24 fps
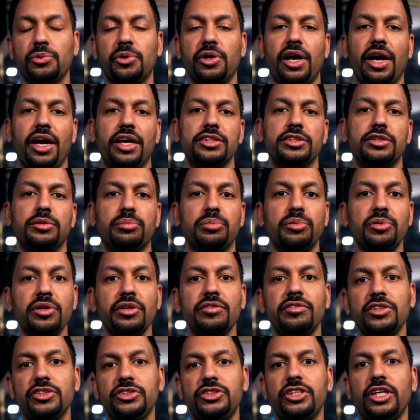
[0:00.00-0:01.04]
whereas the
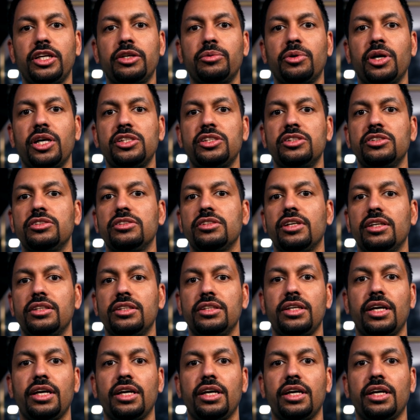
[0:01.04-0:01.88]
previous generations like